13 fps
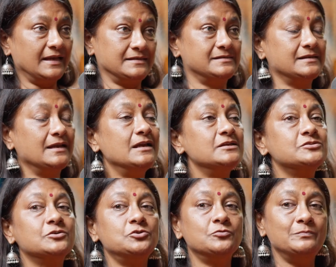yes. Mm-hmm.
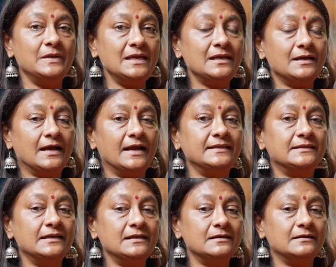So to me, I
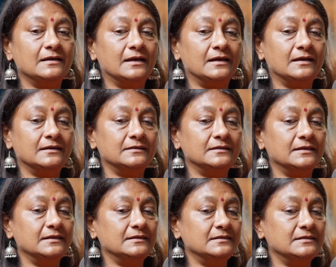think
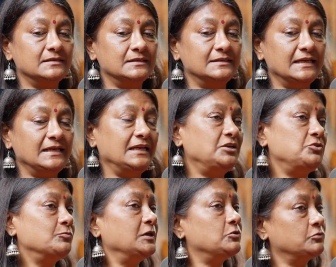they
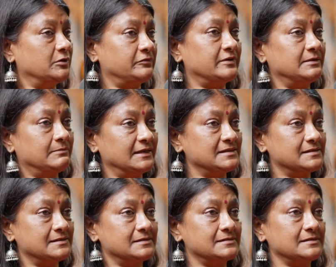need to be two different
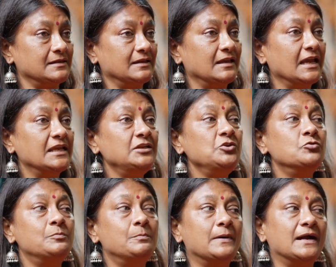places. Can
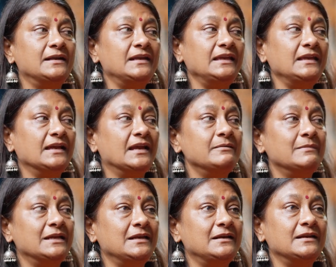you party and
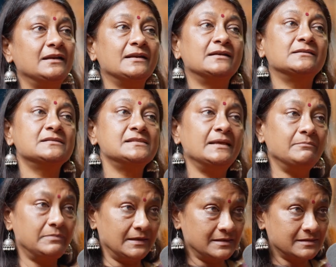meditate at the
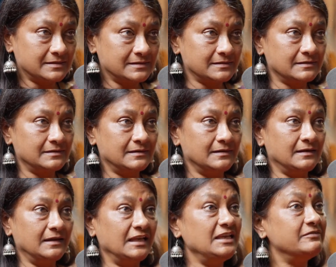same place?
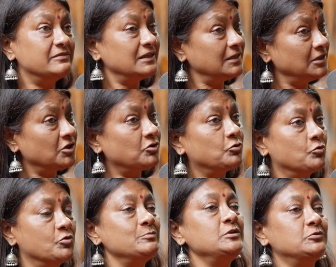Even in your
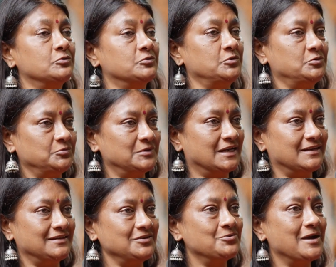home, you don't do
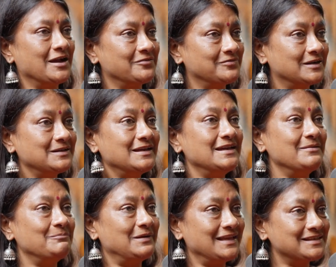that. You have a
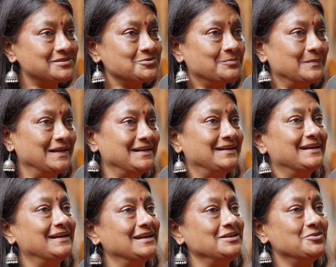place to
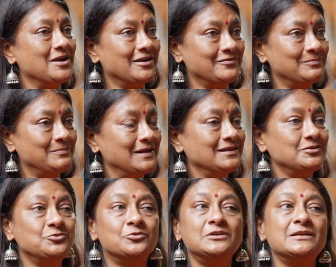meditate and you have a place.
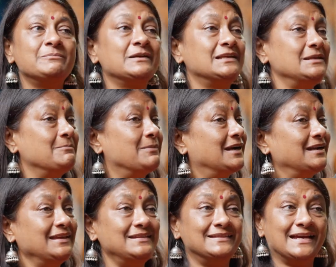You don't typically
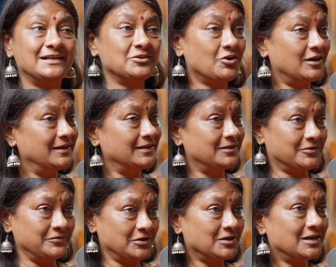party in that corner
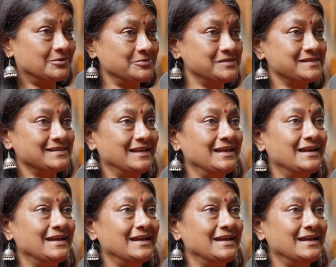of your house.